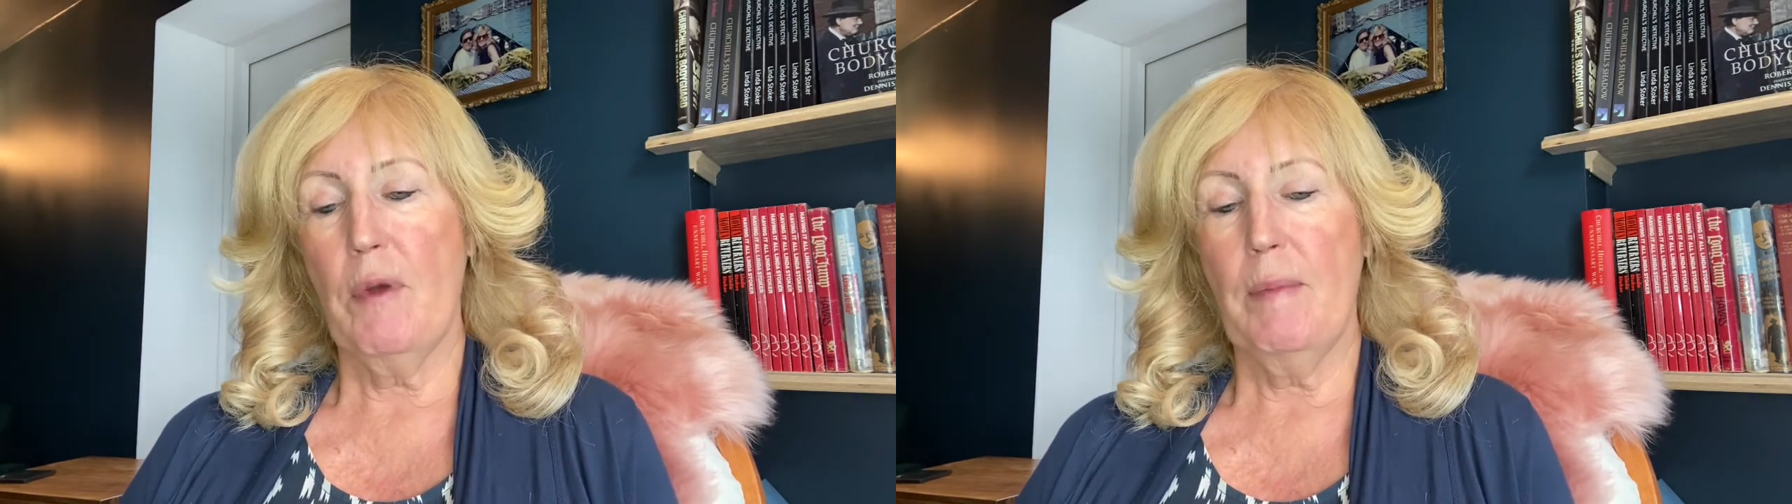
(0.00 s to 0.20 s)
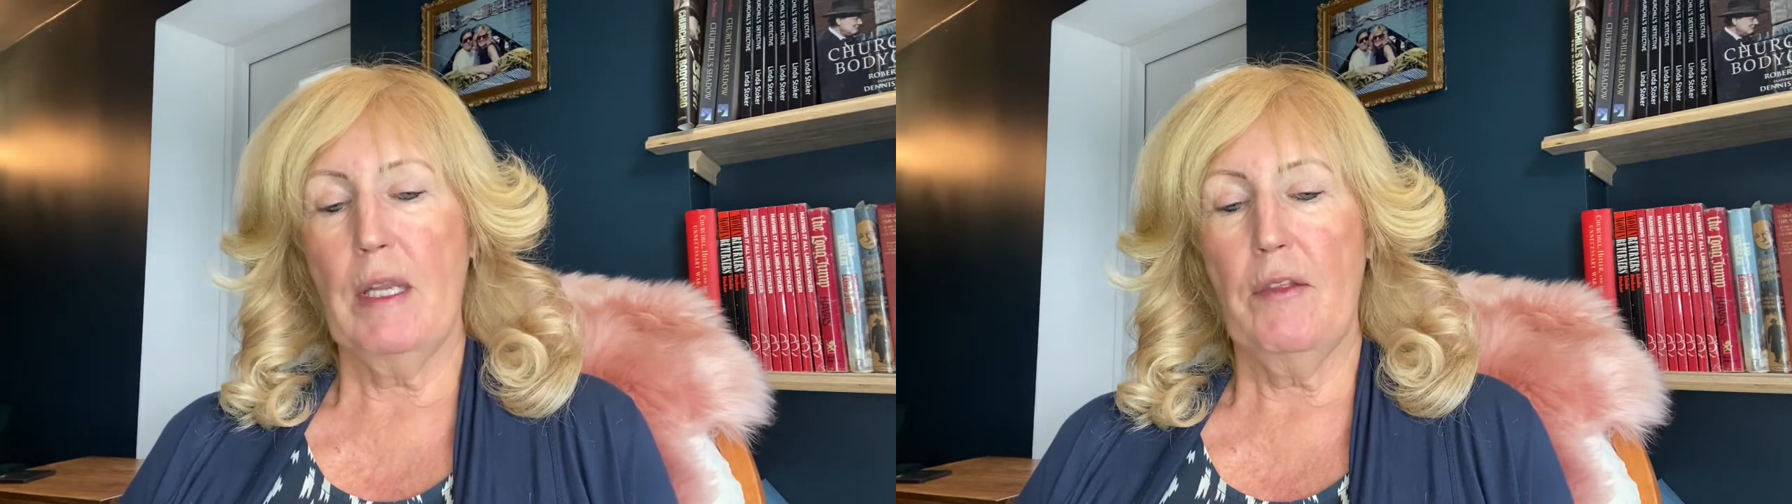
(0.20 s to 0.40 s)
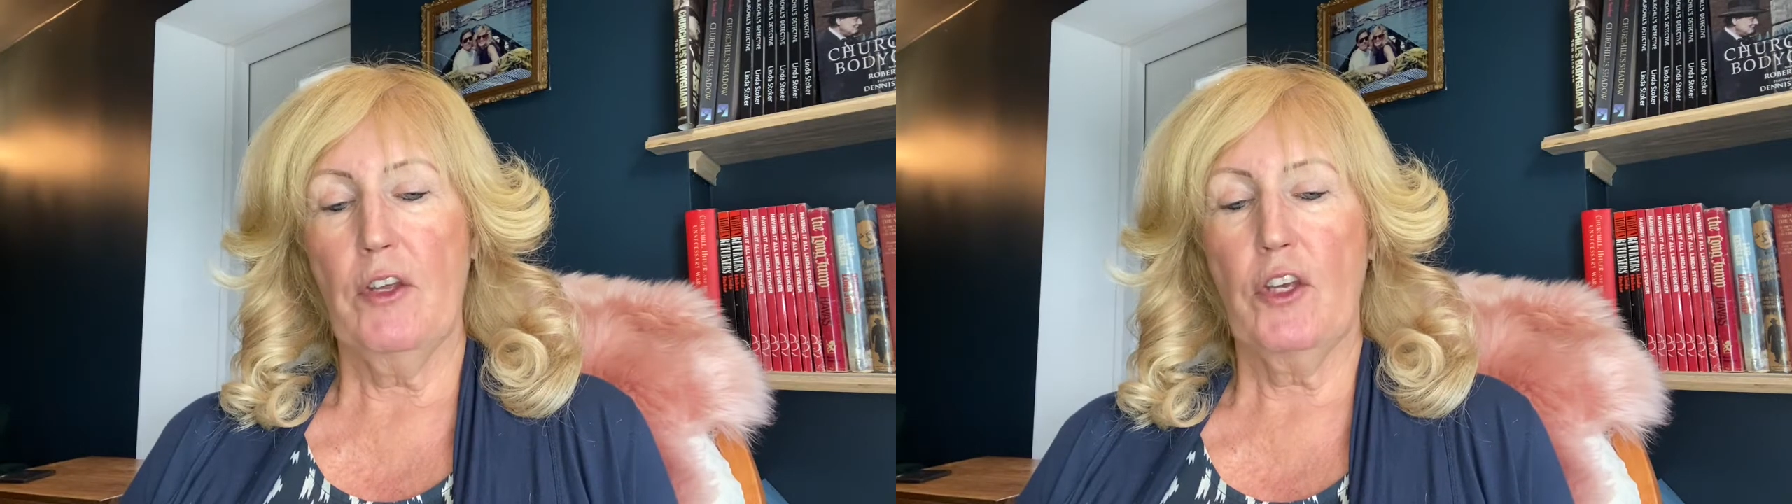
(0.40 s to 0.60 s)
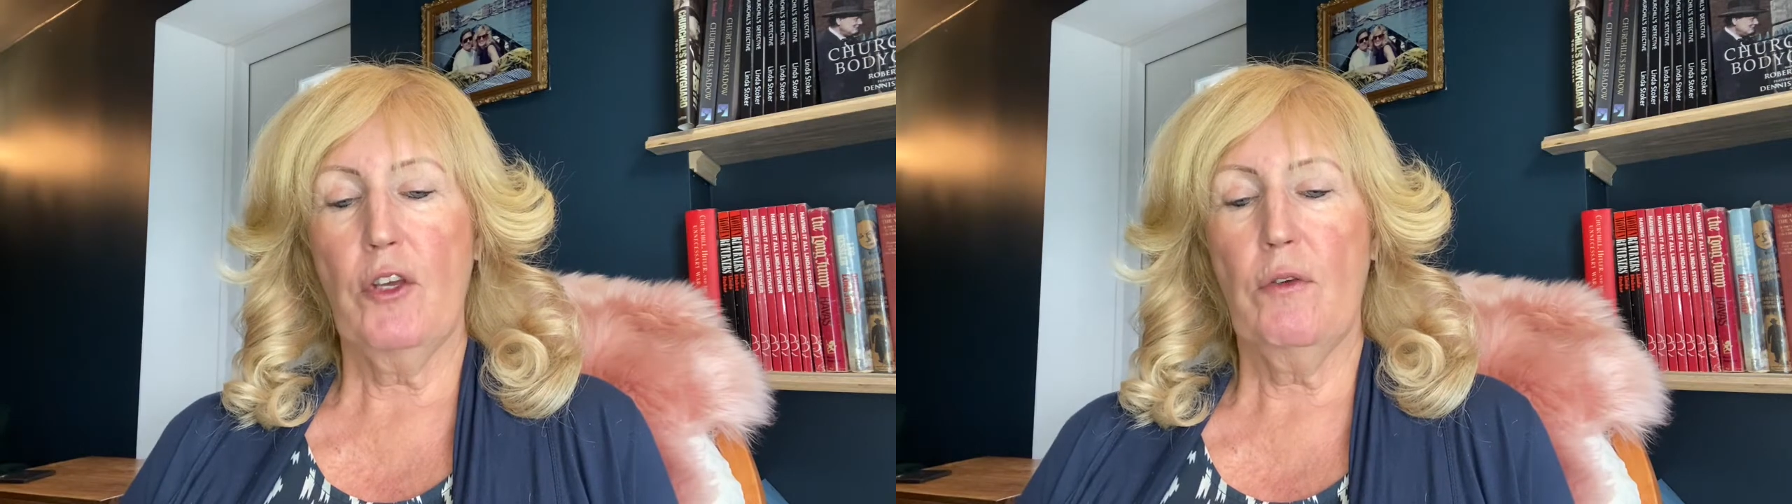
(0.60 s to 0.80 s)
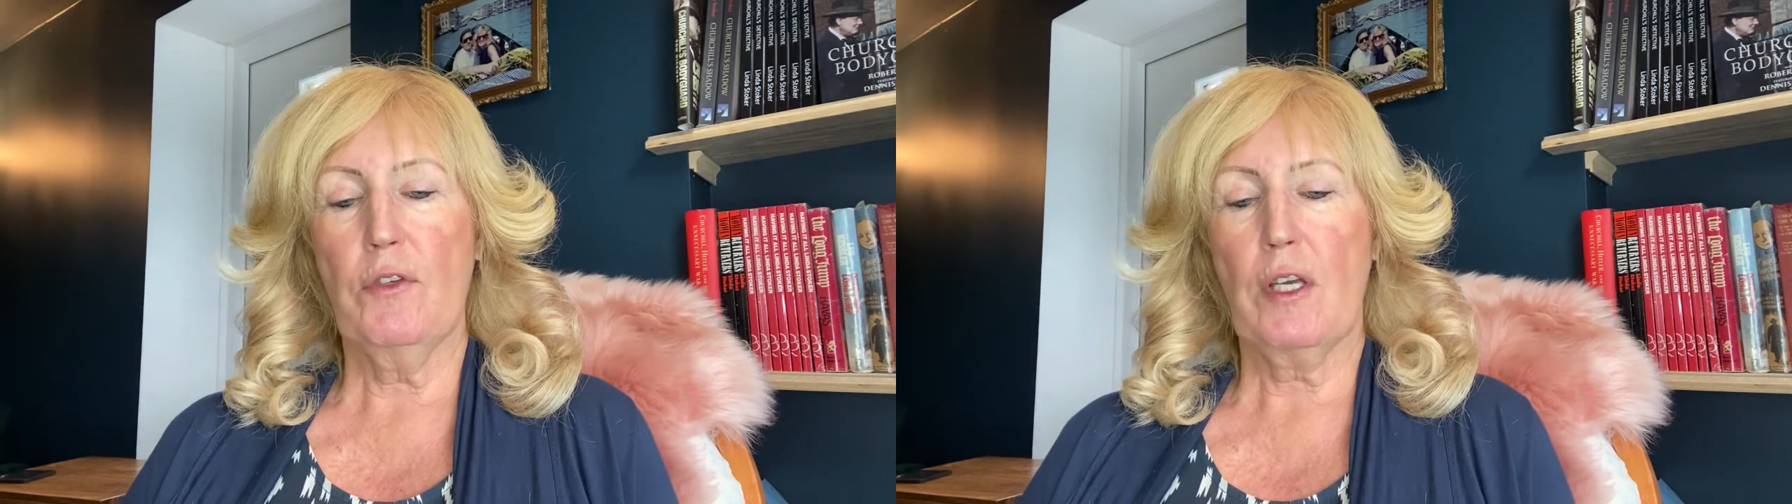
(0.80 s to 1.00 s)
women in the
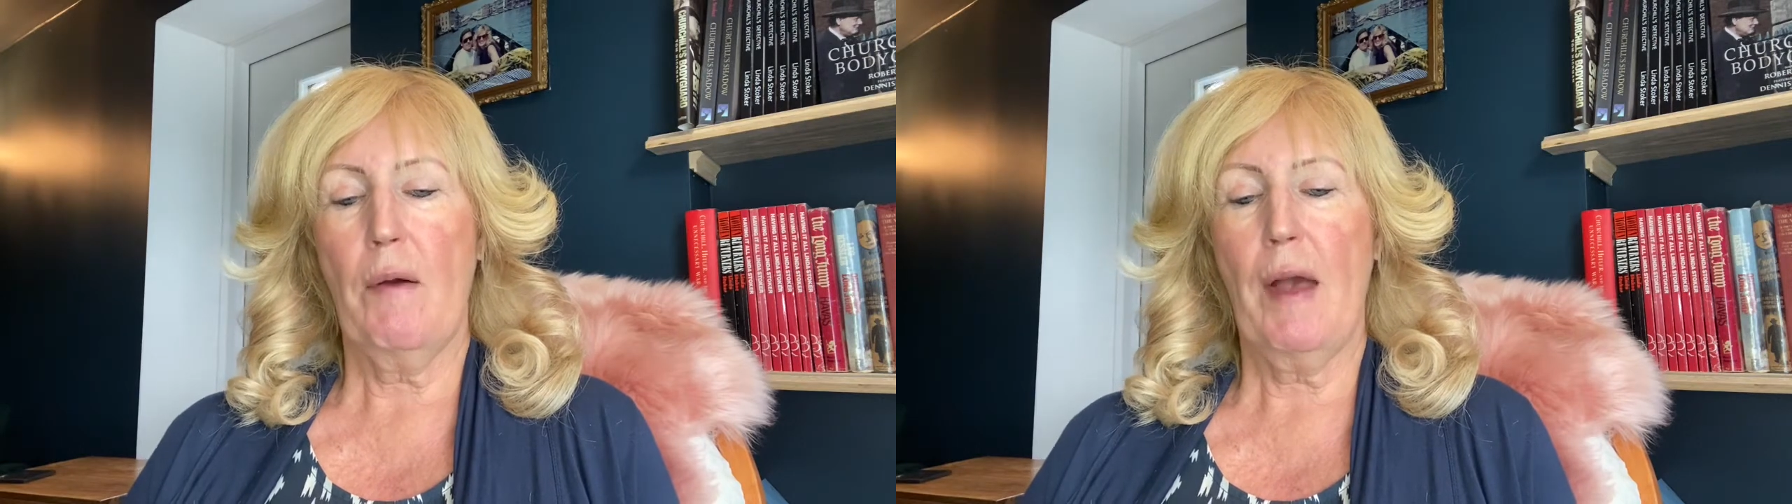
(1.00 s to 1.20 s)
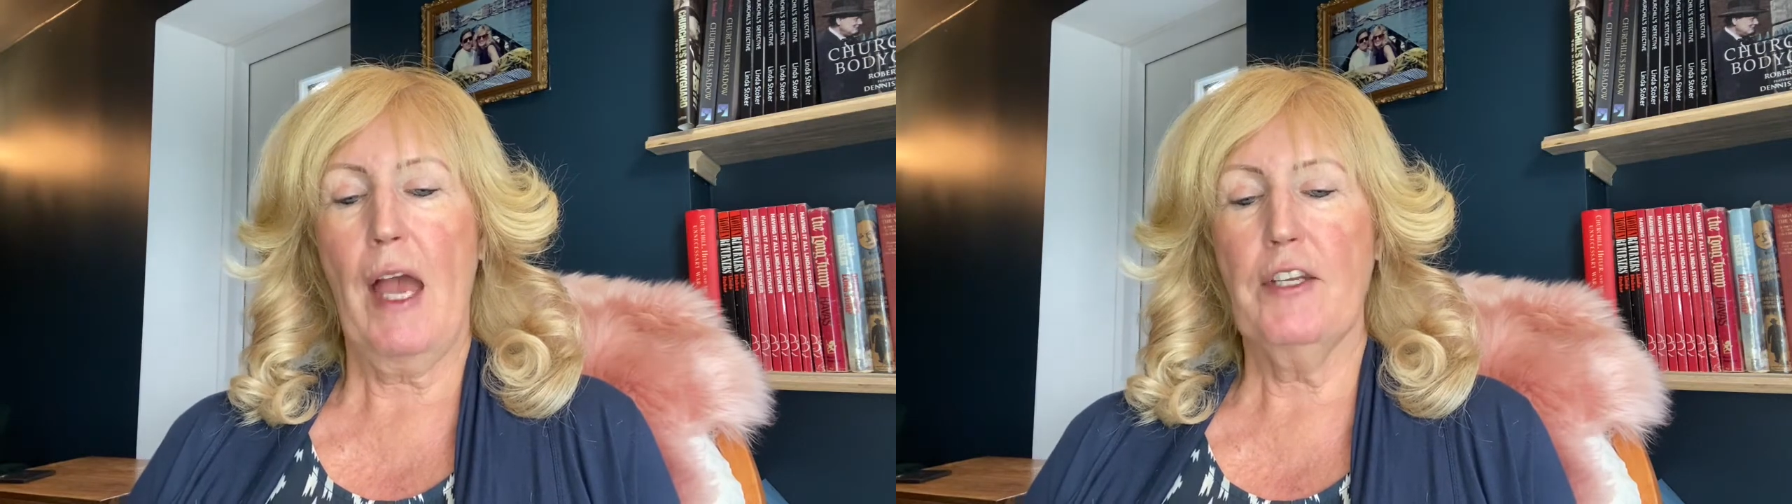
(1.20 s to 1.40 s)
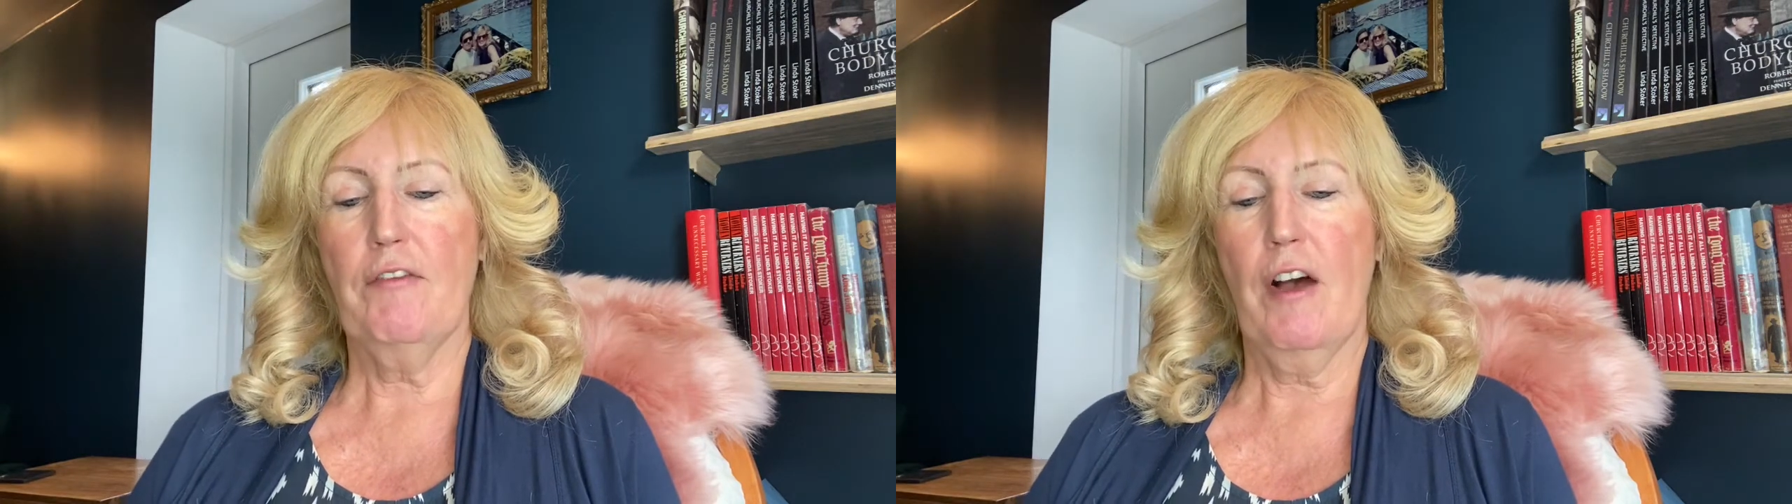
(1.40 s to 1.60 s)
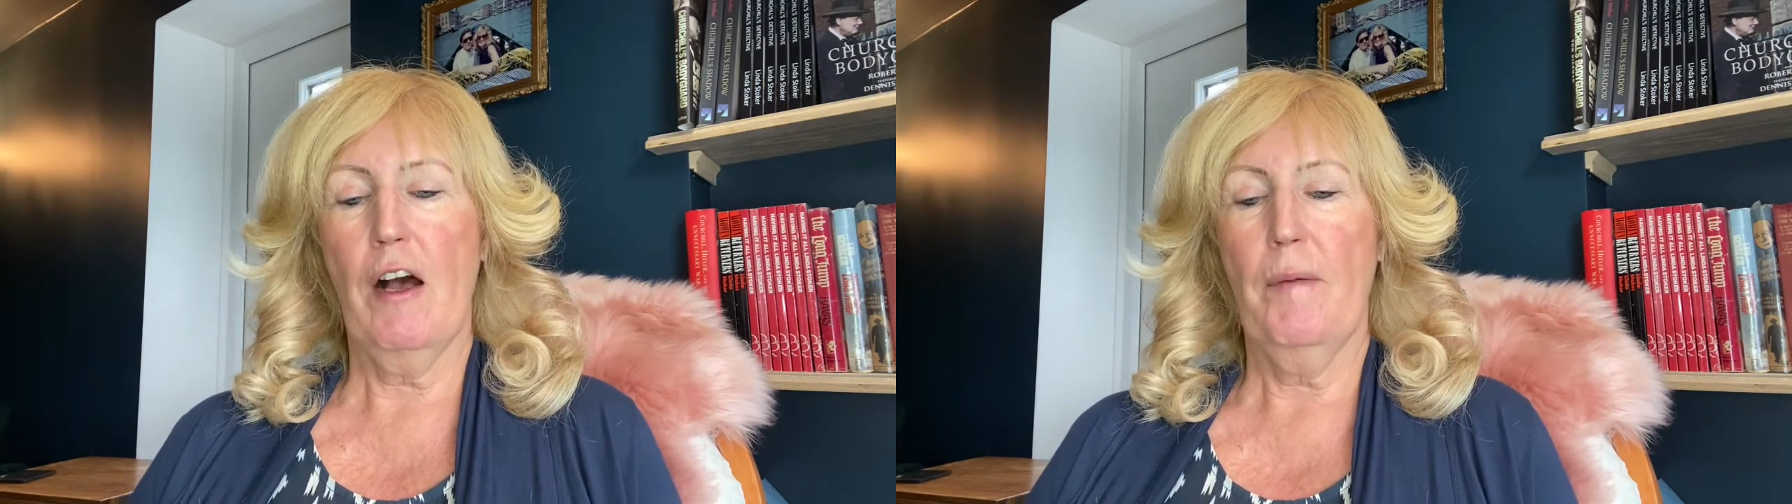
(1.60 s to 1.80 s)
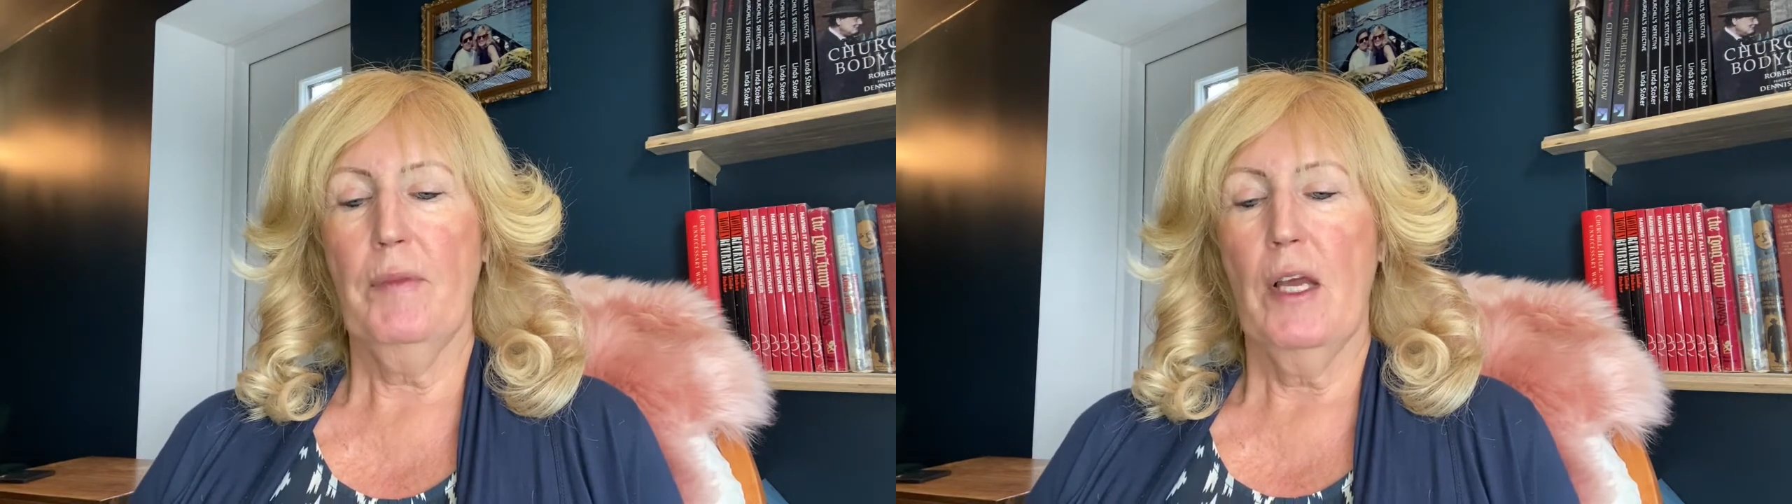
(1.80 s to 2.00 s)
queue to go ahead of her,